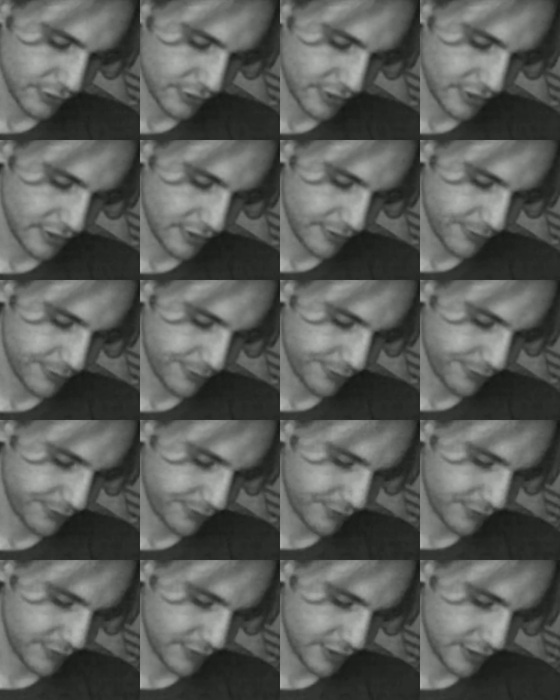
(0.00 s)
on uh,
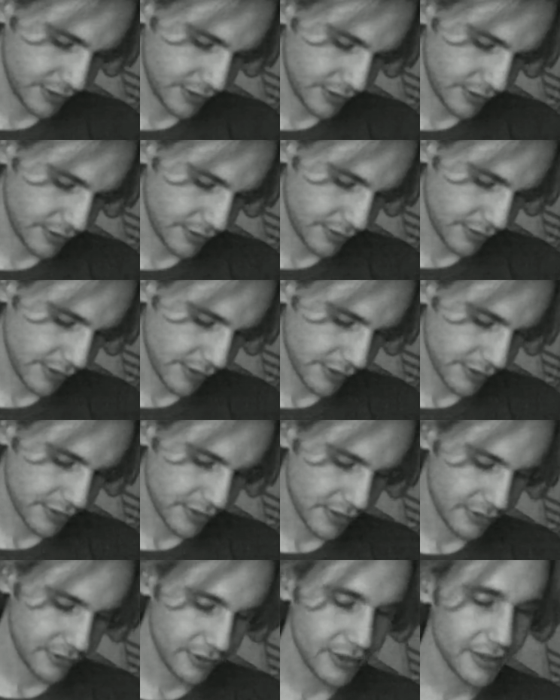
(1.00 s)
things
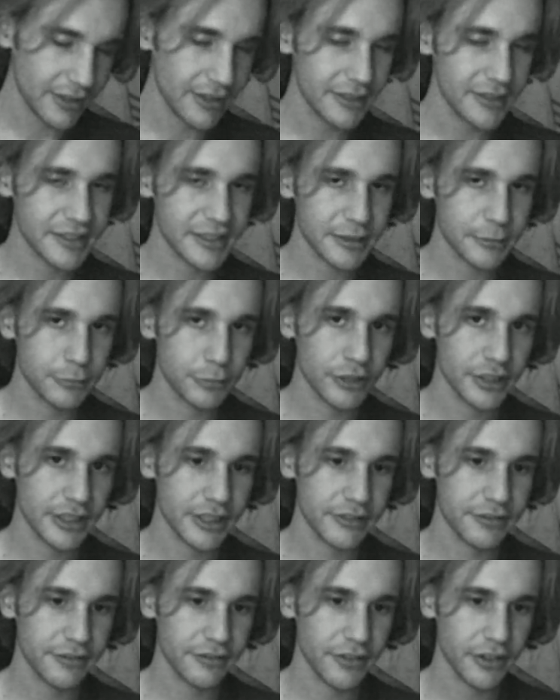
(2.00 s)
that are nice and
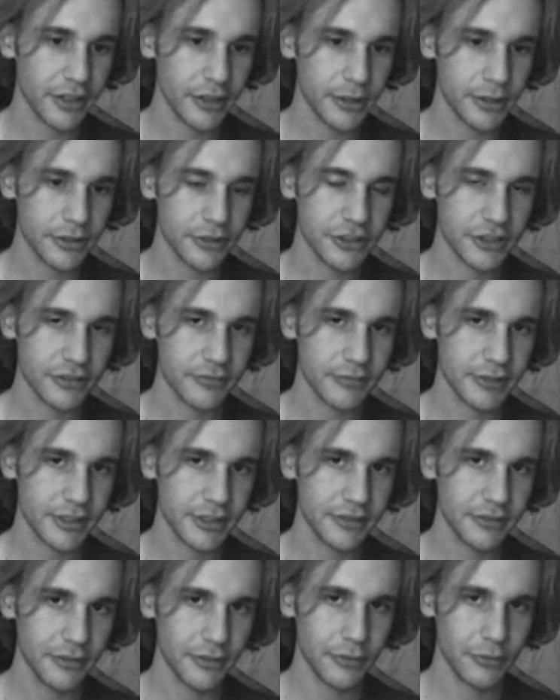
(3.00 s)
pretty and fun, or should
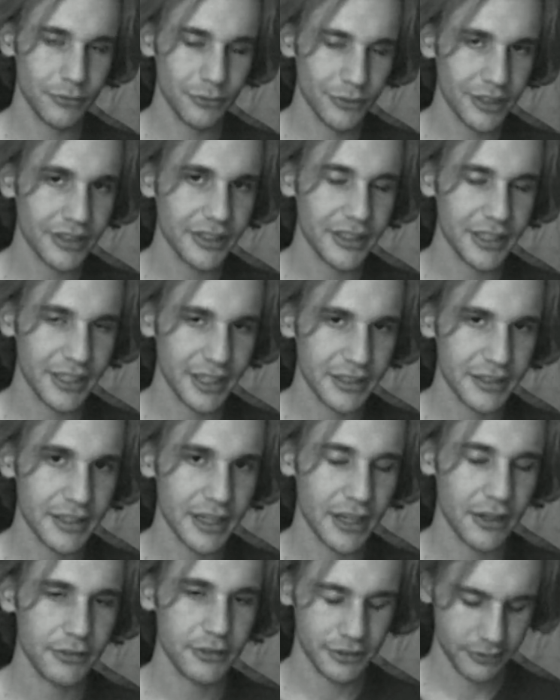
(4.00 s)
we really get
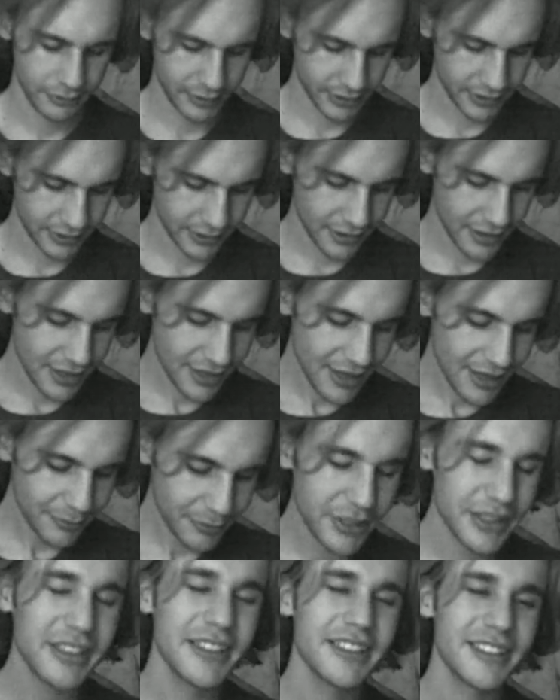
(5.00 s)
down to it?
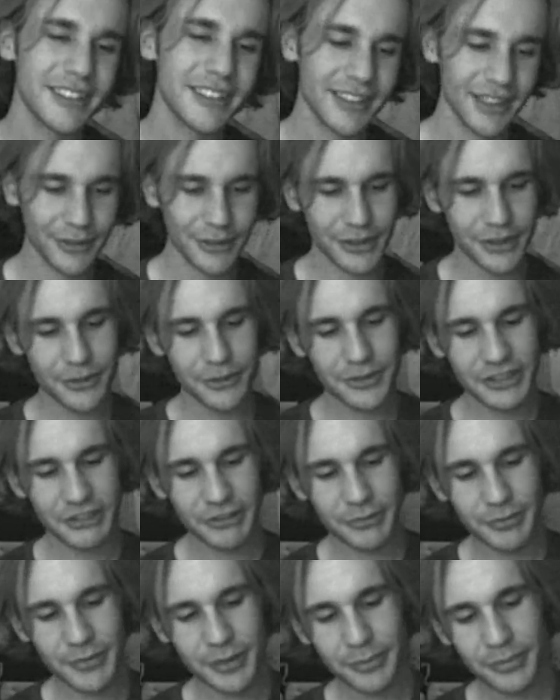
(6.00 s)
But is
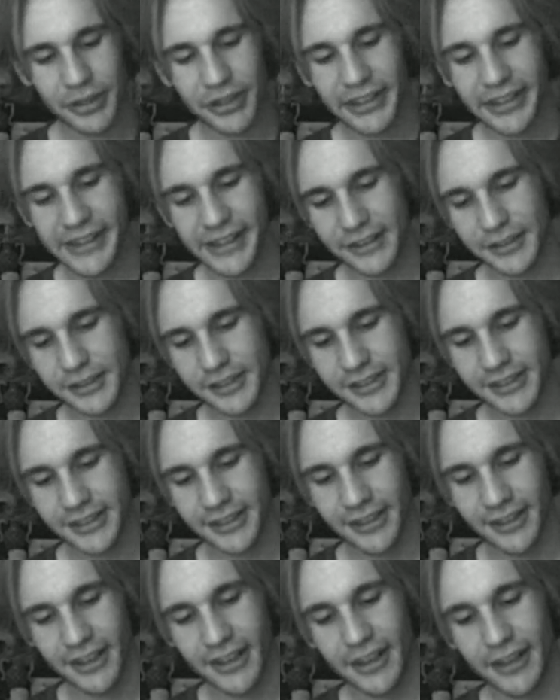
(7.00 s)
YouTube the place?
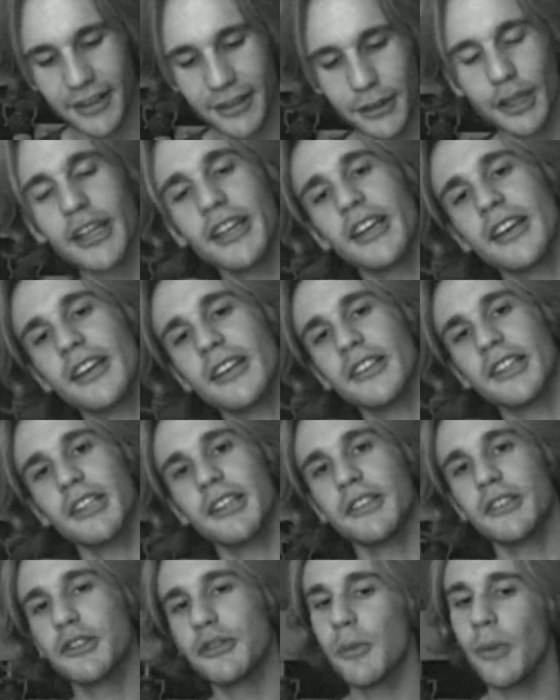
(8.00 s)
Like,
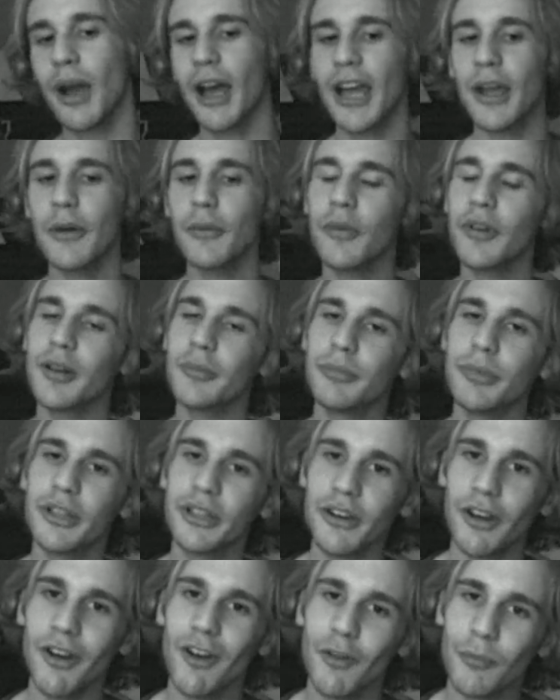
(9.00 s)
do I want to
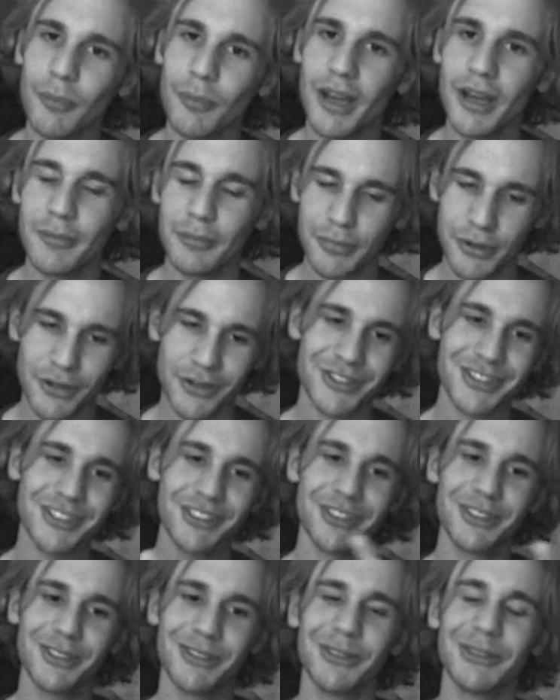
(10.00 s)
put all my
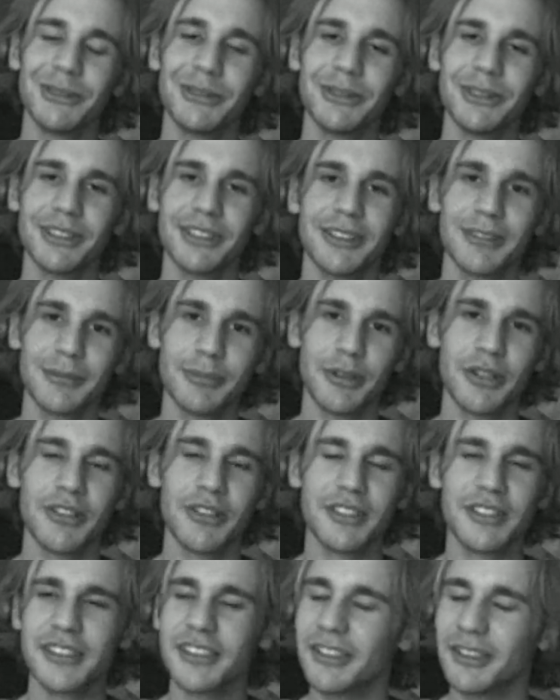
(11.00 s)
personal
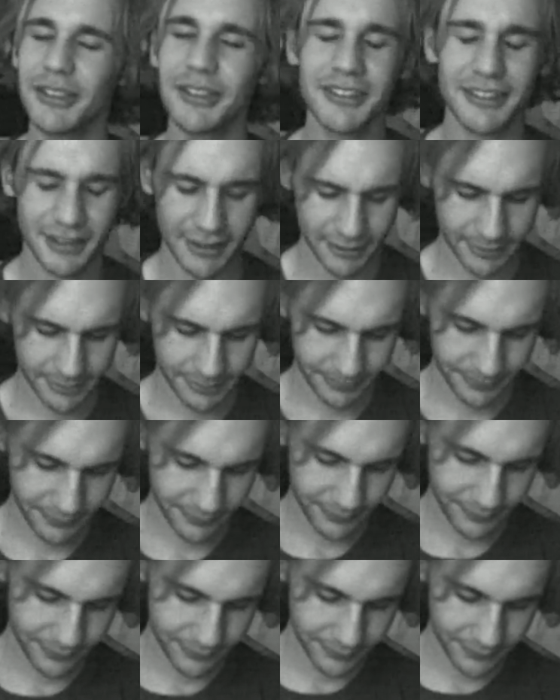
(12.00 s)
personal
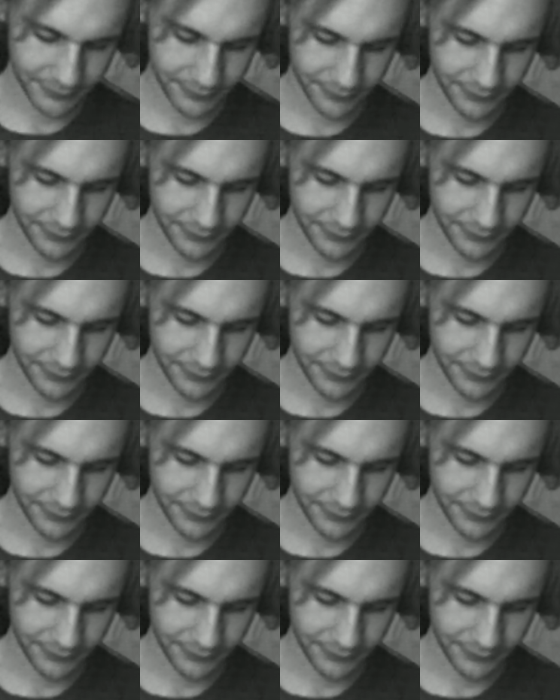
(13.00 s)
um,